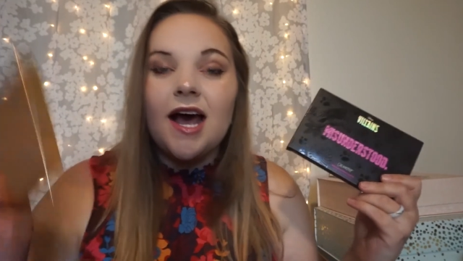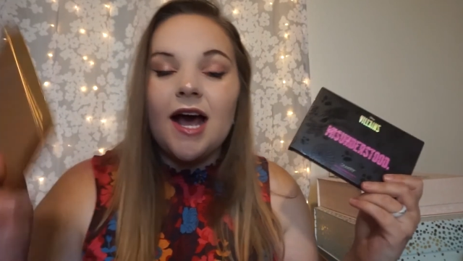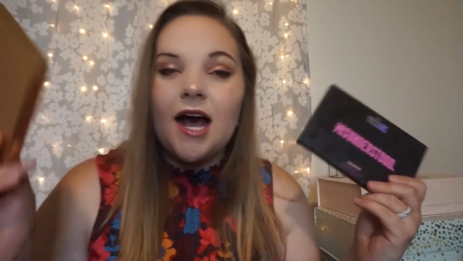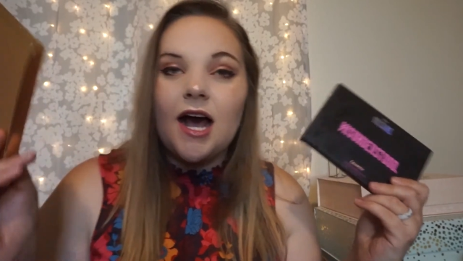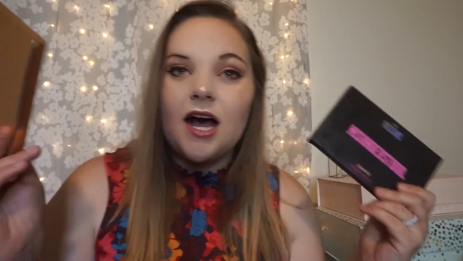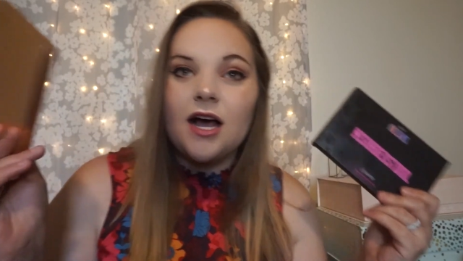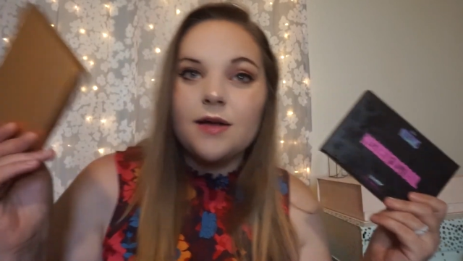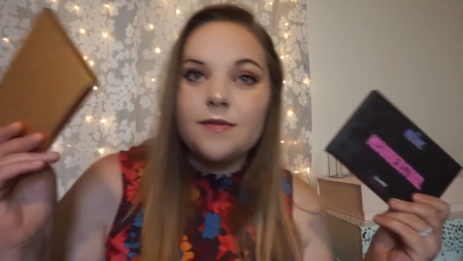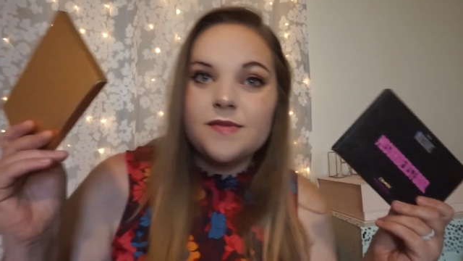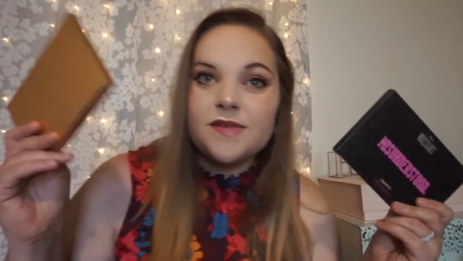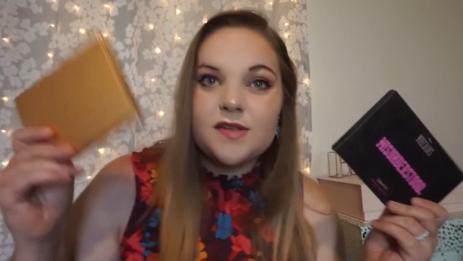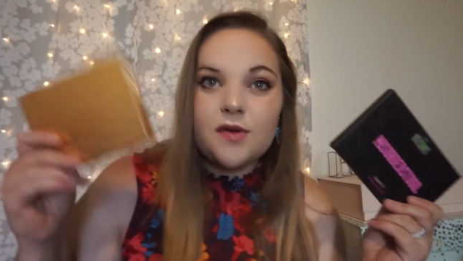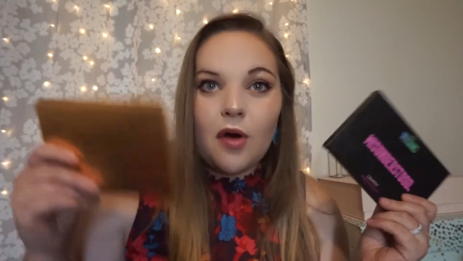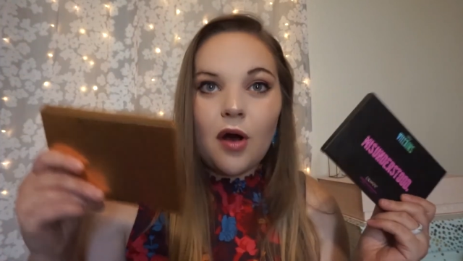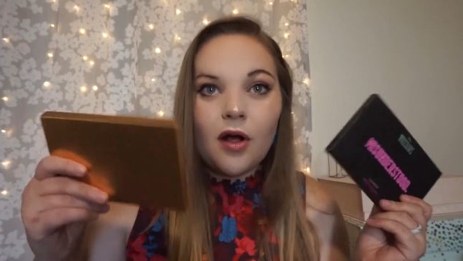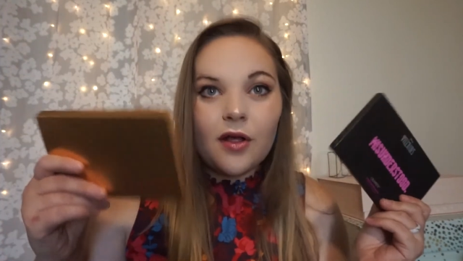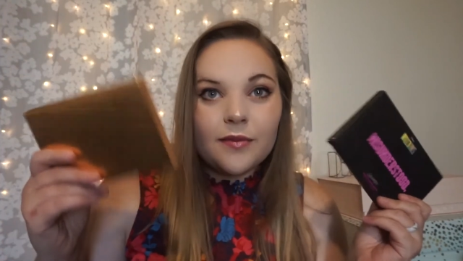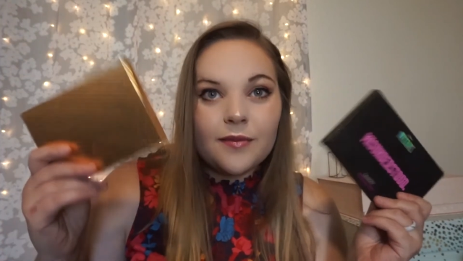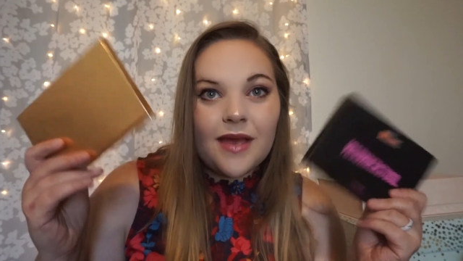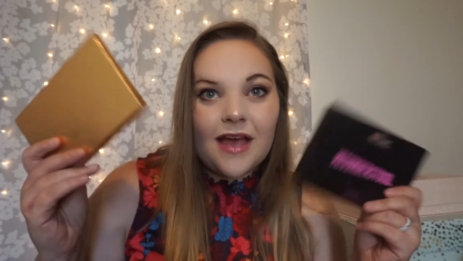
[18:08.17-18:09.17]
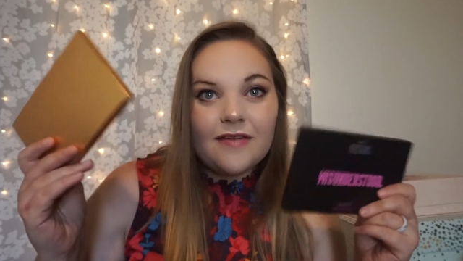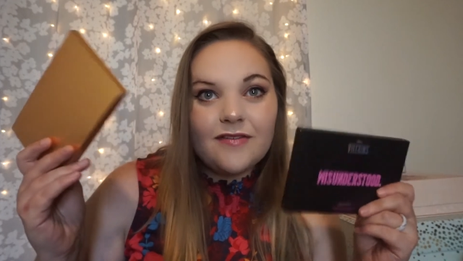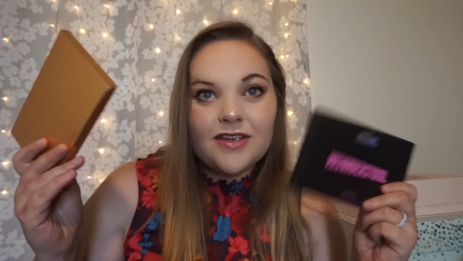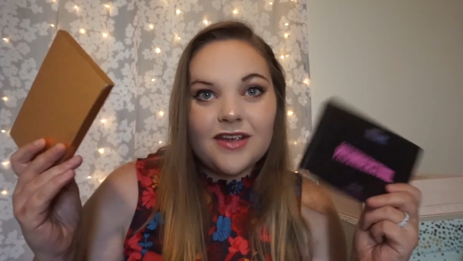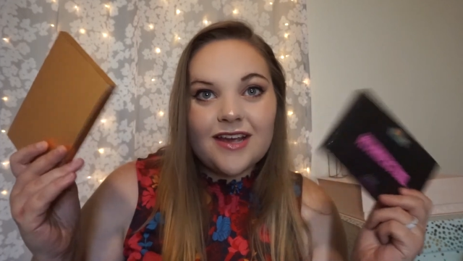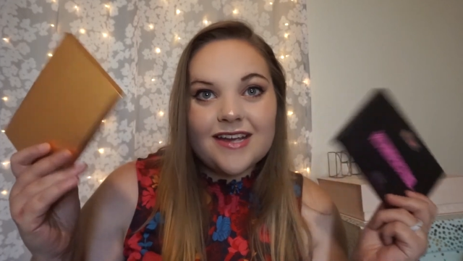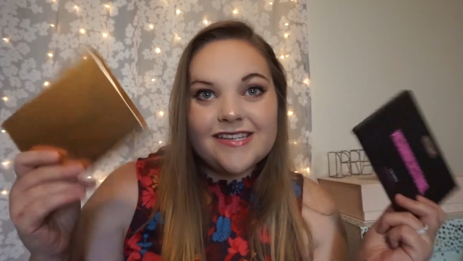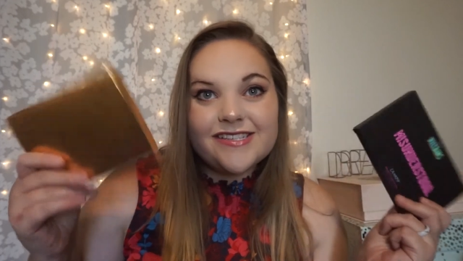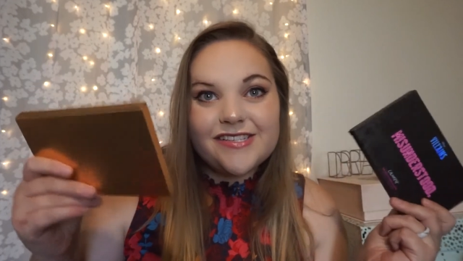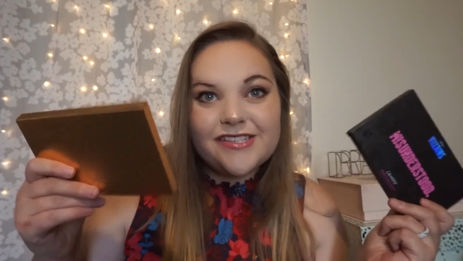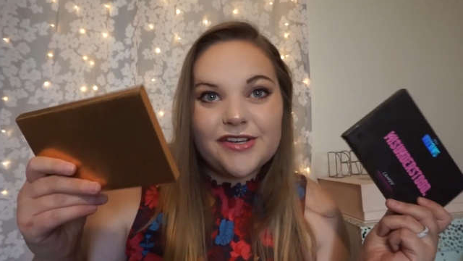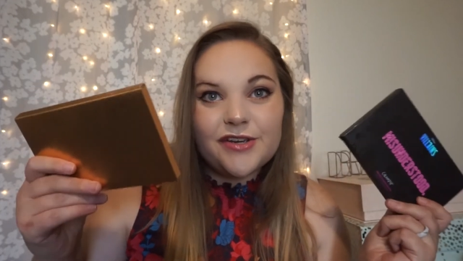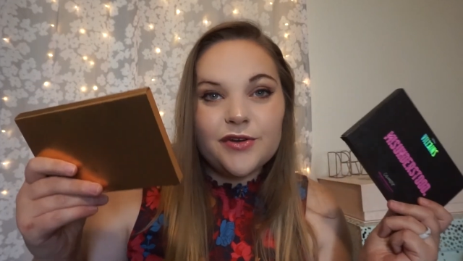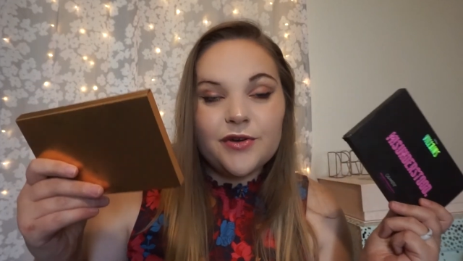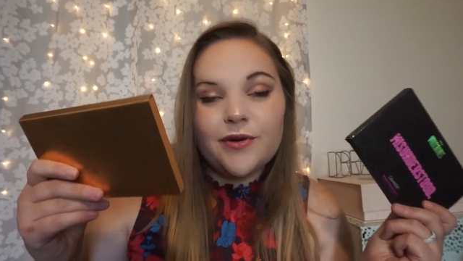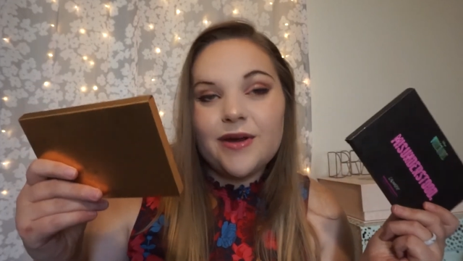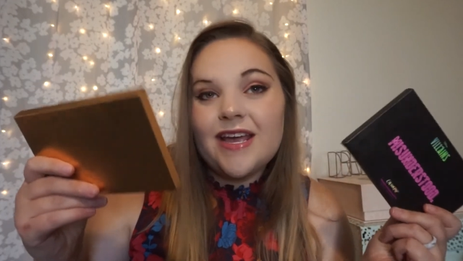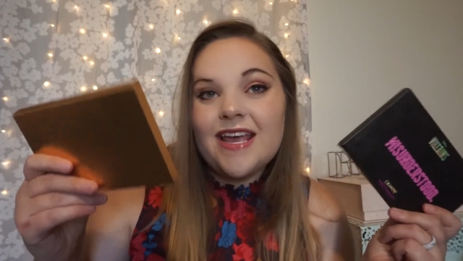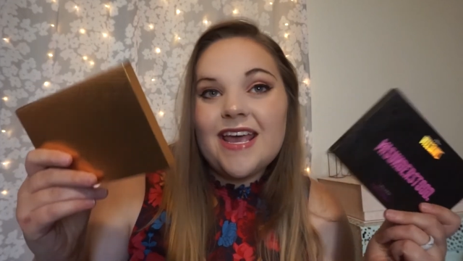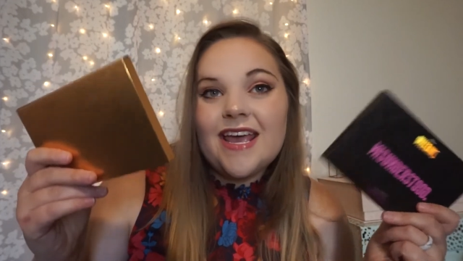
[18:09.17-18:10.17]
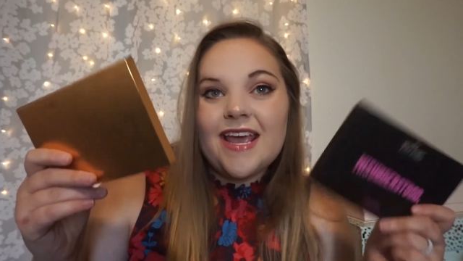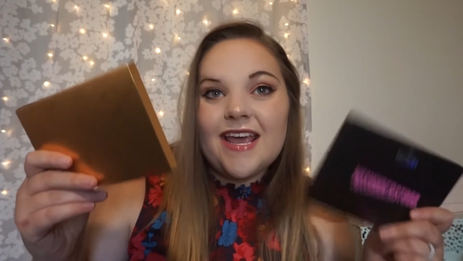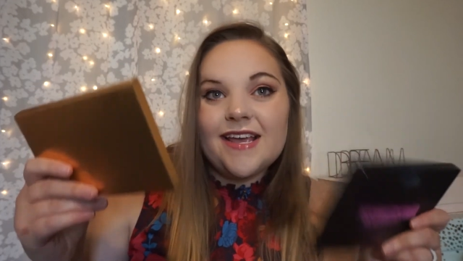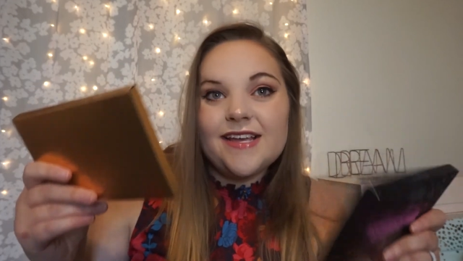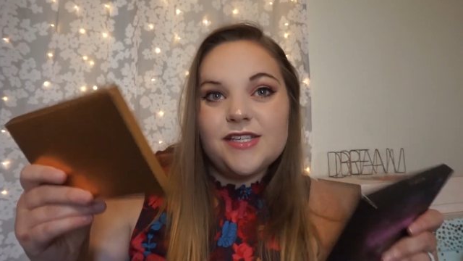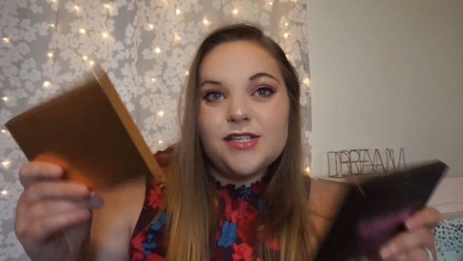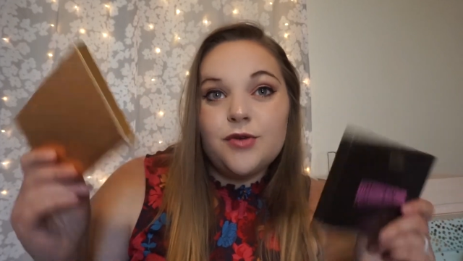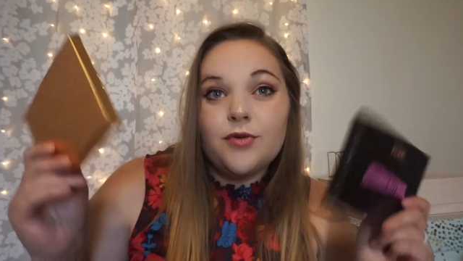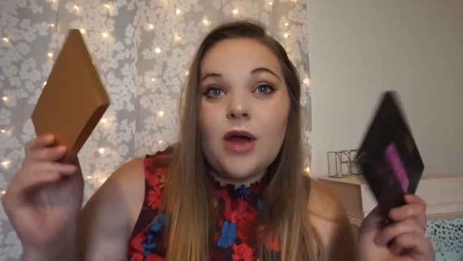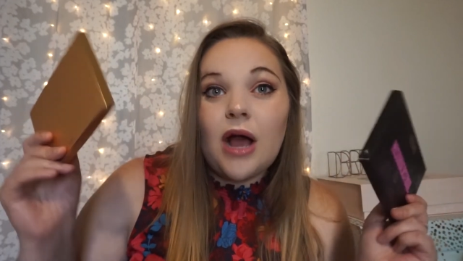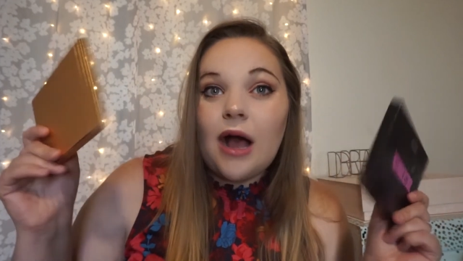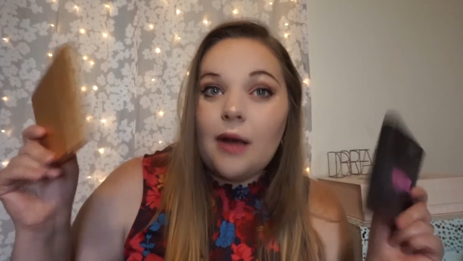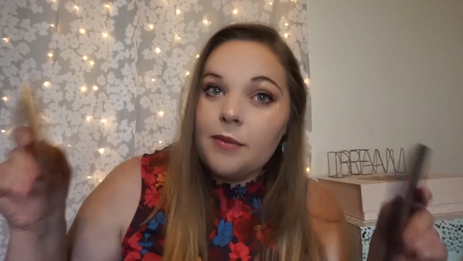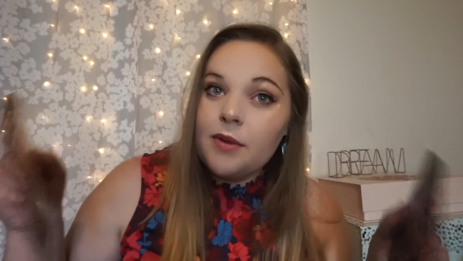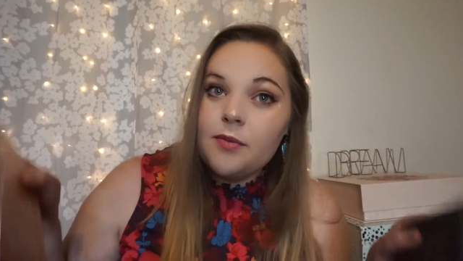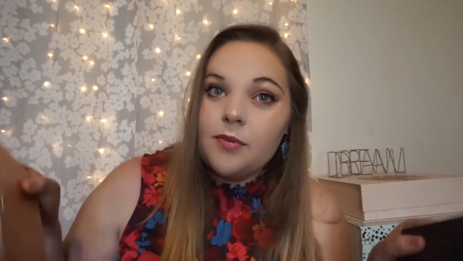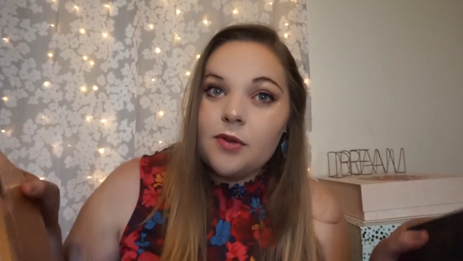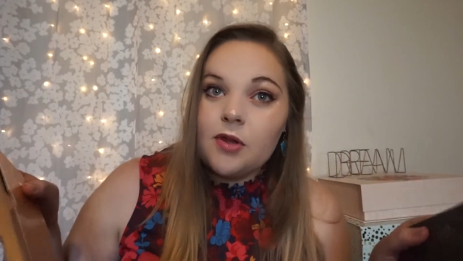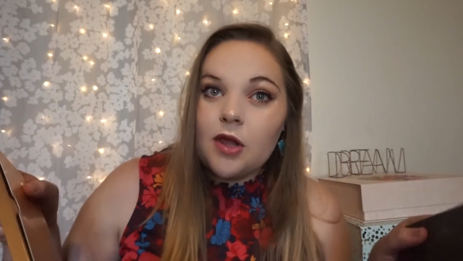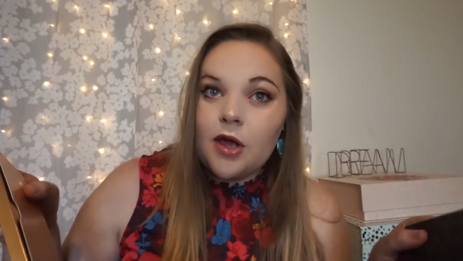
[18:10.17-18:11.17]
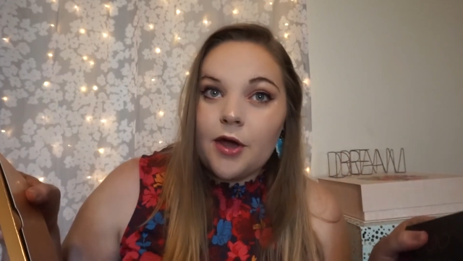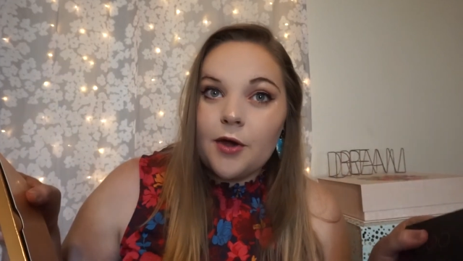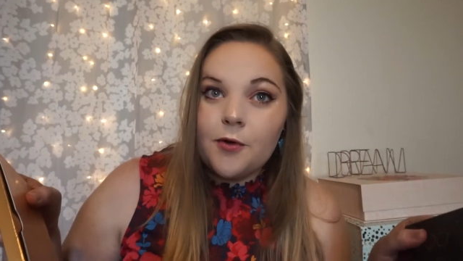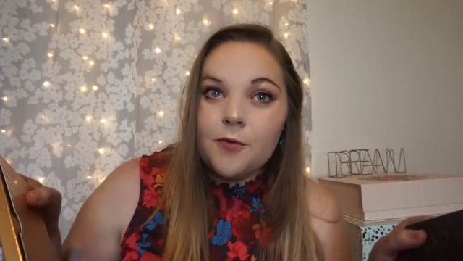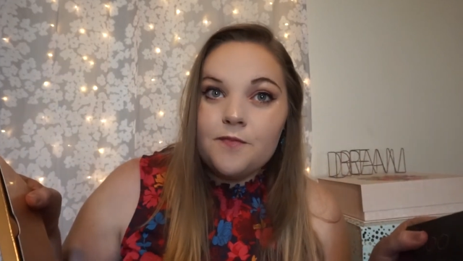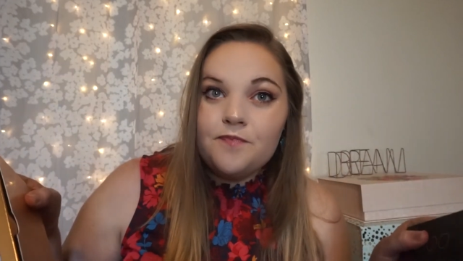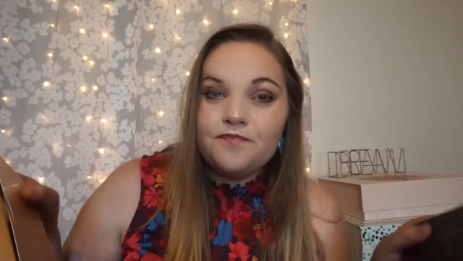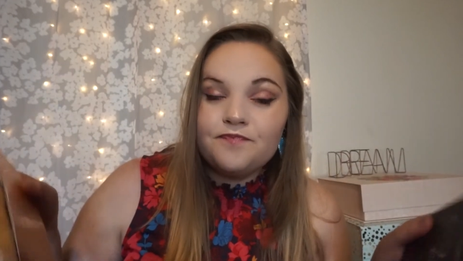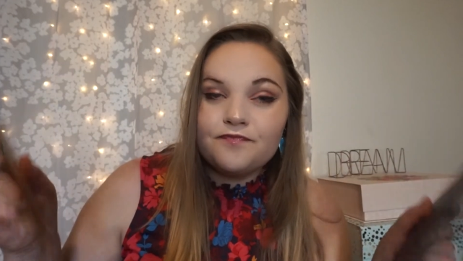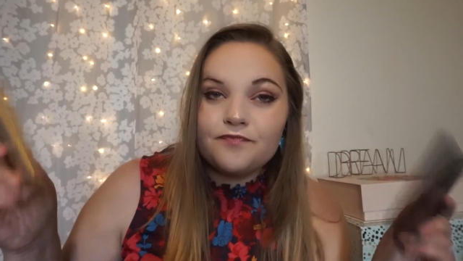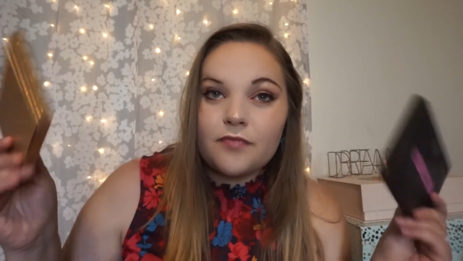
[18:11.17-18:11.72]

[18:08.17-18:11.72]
So all I'm having you guys do is you comment below